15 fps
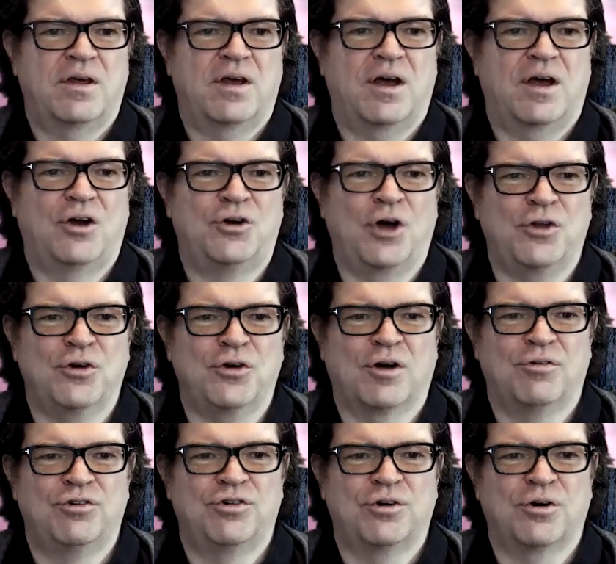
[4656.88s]
another
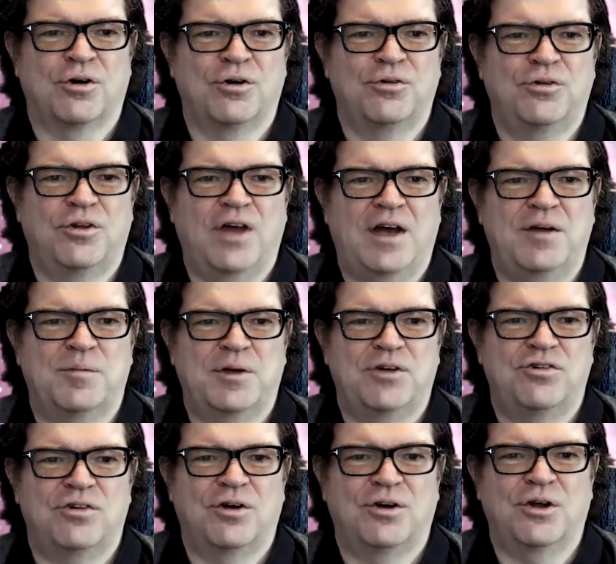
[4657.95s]
convolution kernel to that
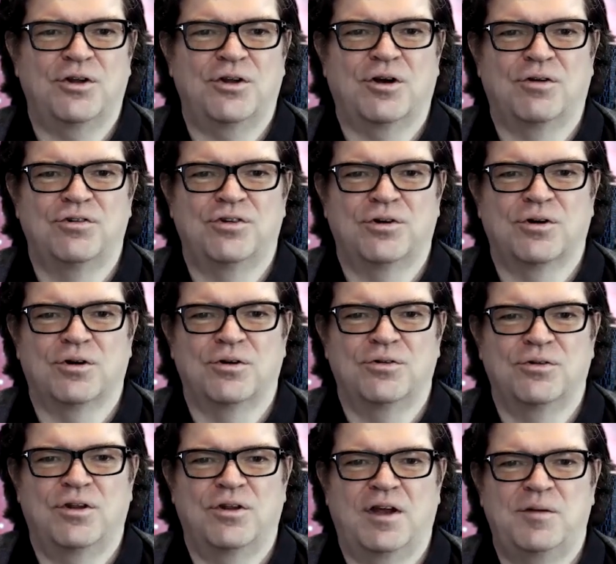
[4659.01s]
image, another convolution kernel
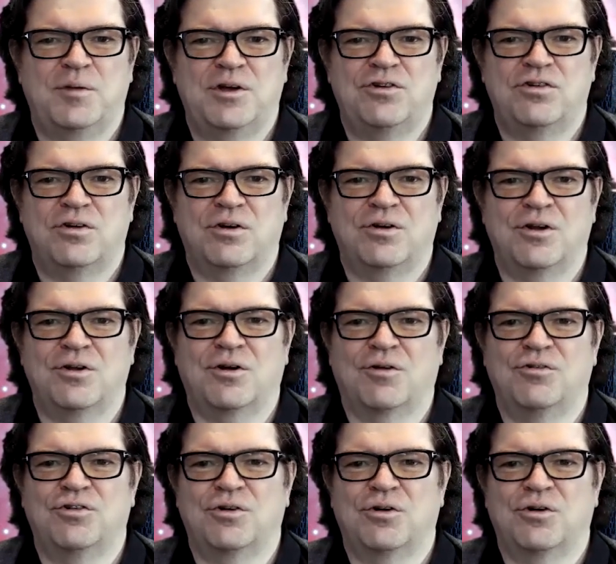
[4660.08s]
to that image, another
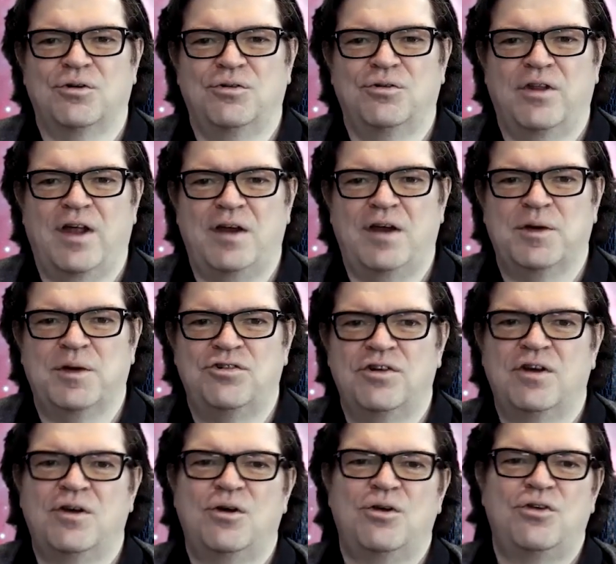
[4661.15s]
convolution kernel to that
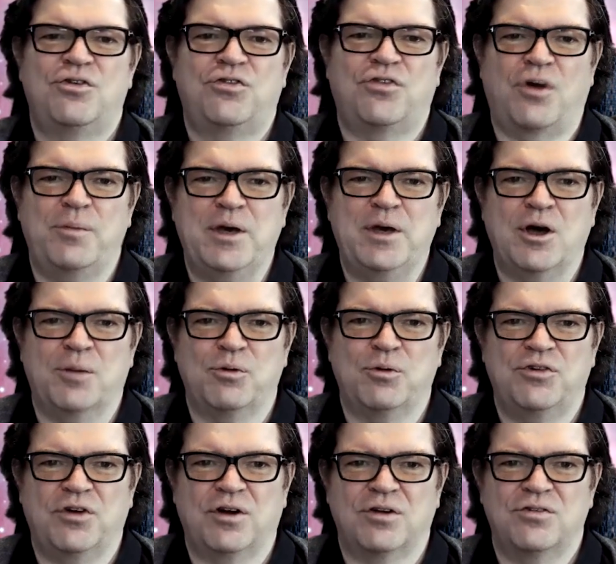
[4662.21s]
image, summing up the
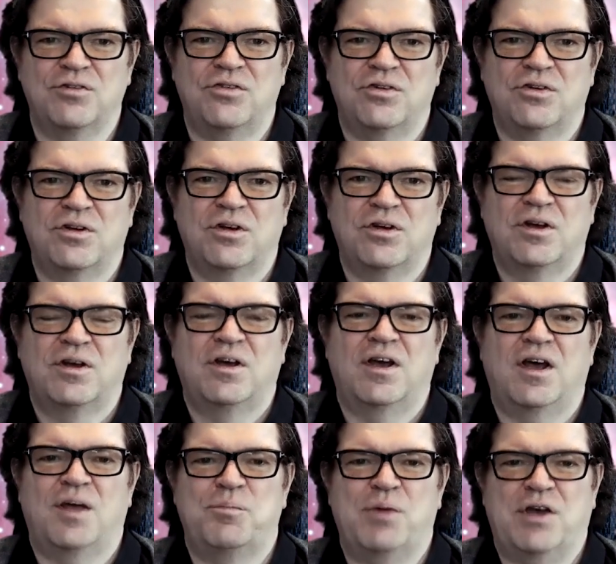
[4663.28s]
results
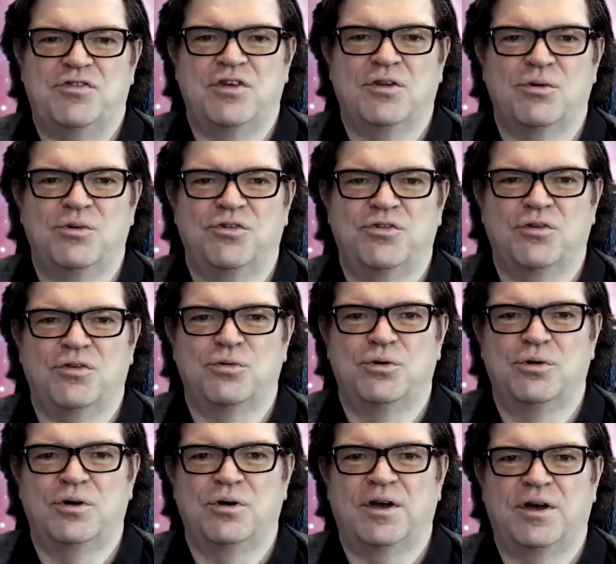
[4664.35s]
and passing the result
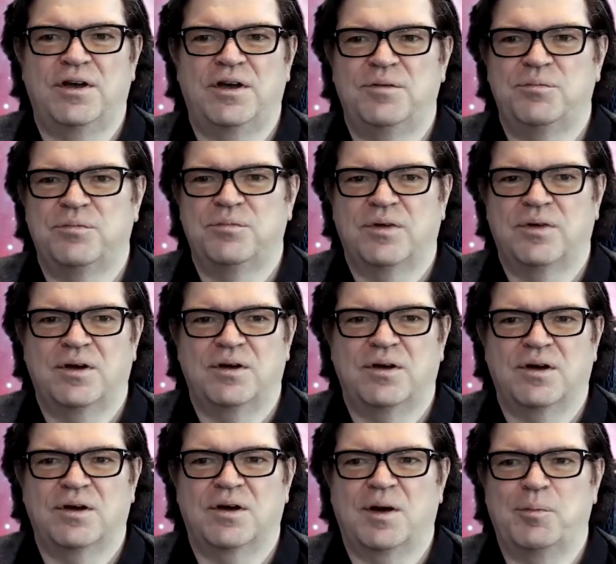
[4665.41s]
through a
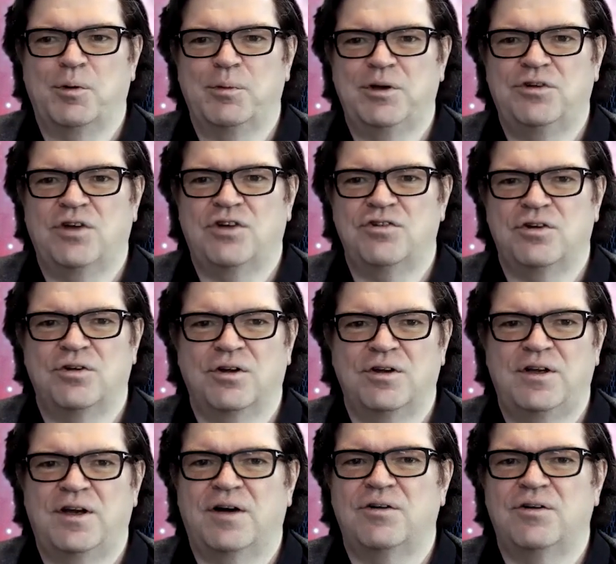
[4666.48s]
hyperbolic tangent
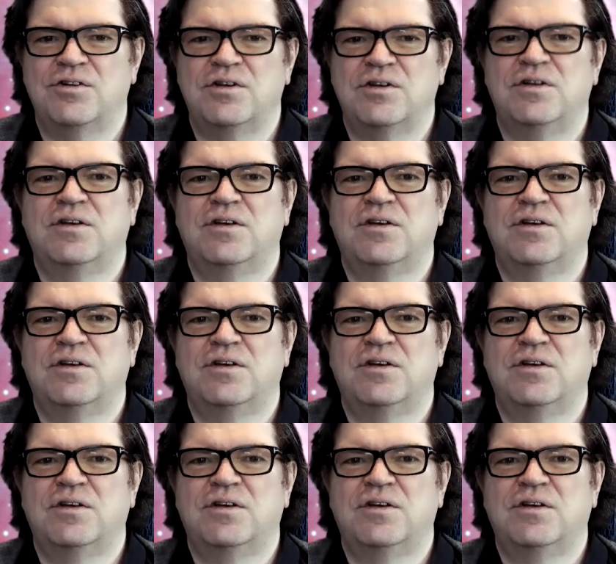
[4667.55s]
nonlinearity.